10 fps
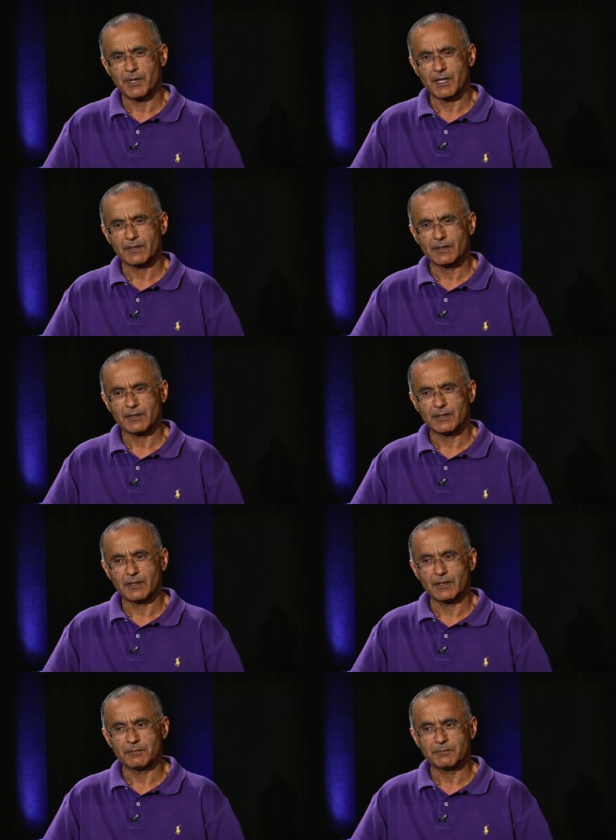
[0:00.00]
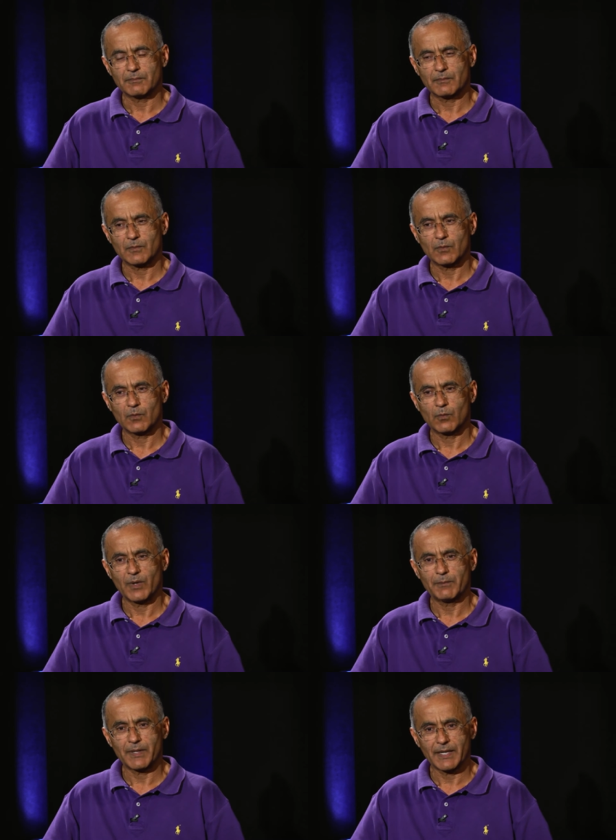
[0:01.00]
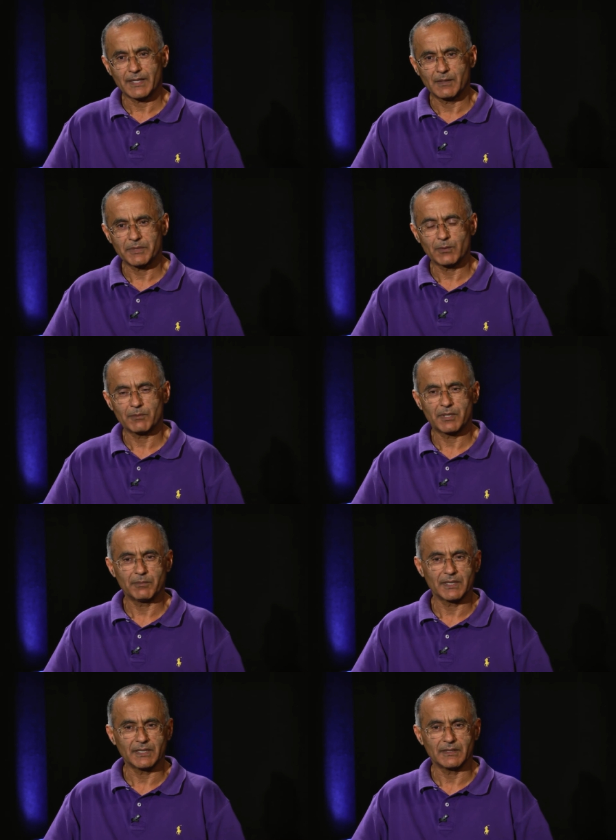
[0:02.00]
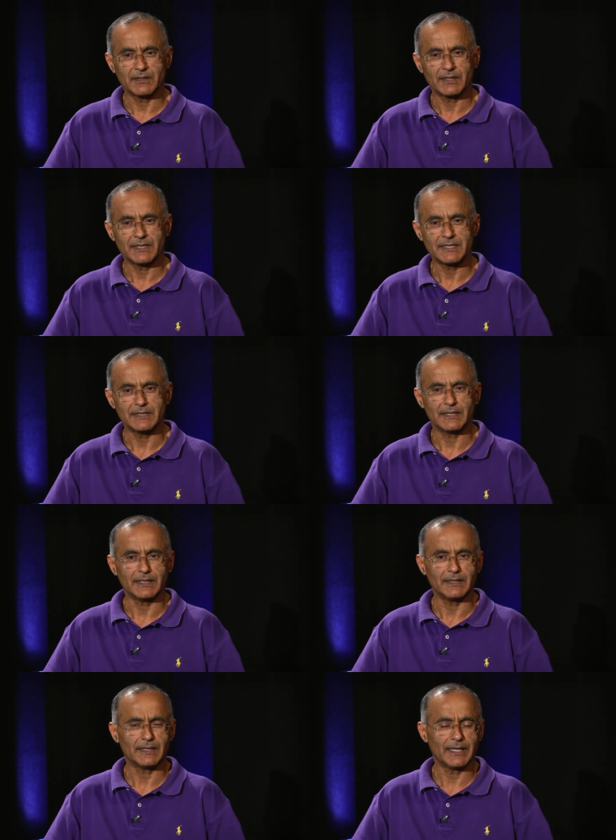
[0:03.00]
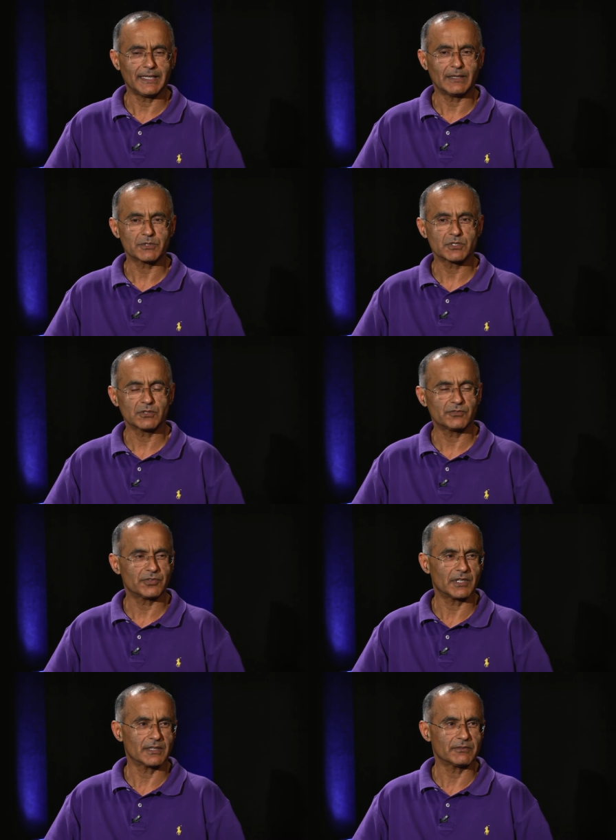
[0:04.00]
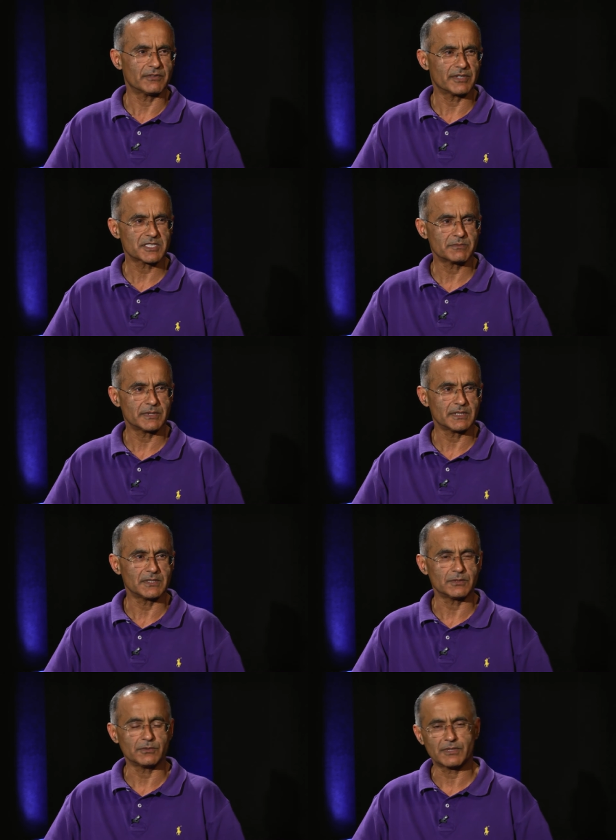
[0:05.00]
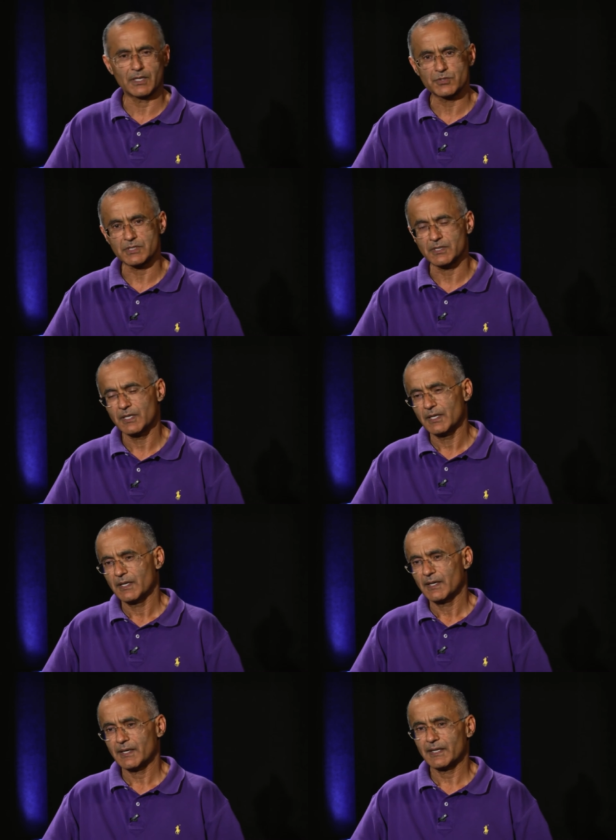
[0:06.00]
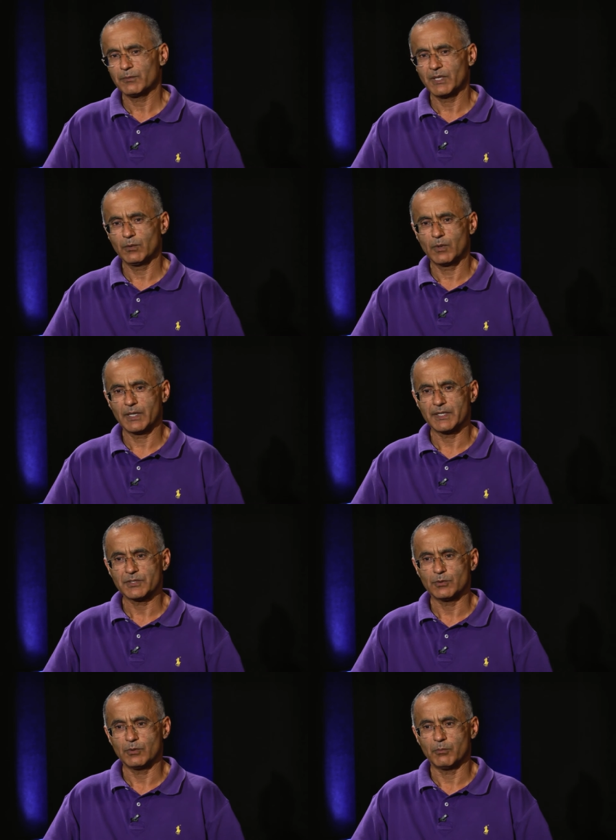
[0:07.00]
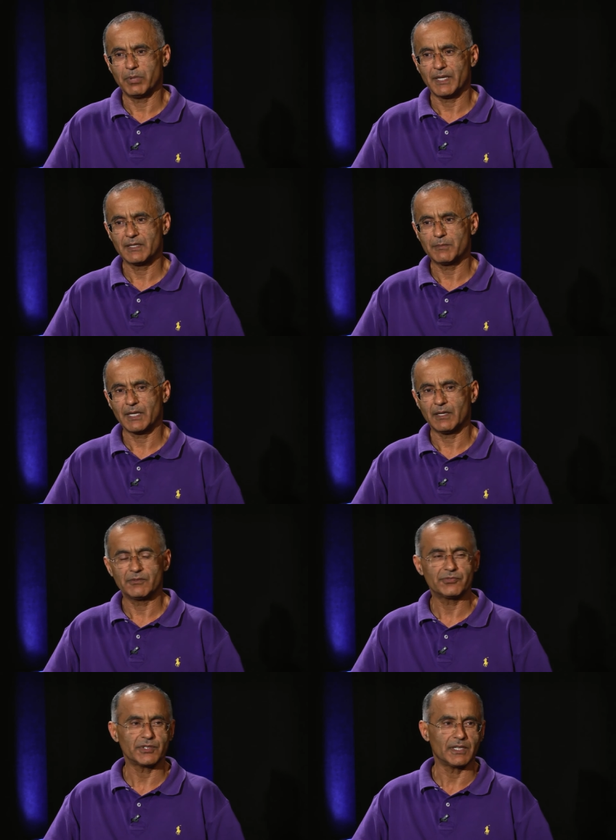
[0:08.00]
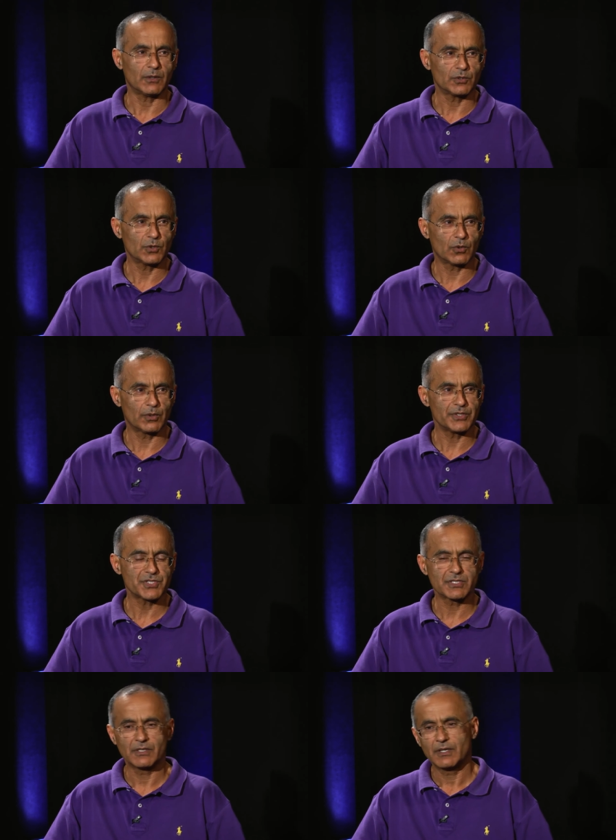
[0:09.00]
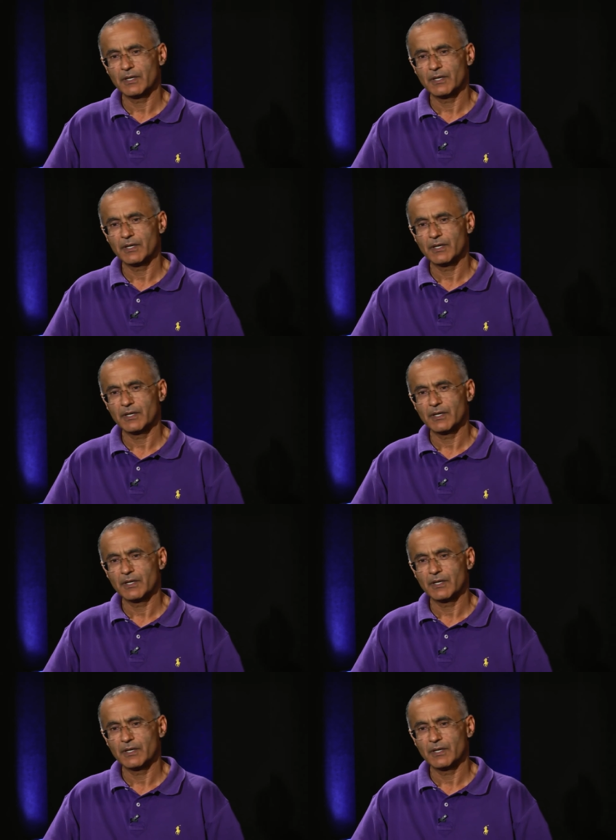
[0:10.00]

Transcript: But um, when my company went public in 1999, I was looking for another investment in 2000, and I really wanted to uh, blend my love for the outdoors.